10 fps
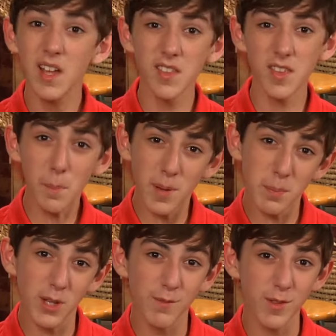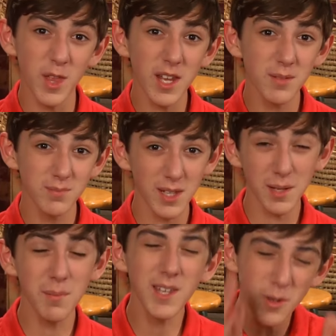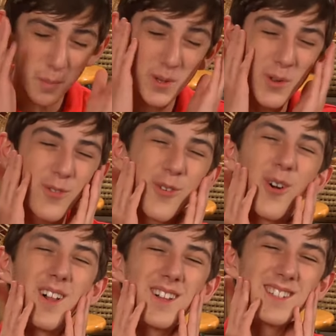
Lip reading: And some people even think they can make you beautiful.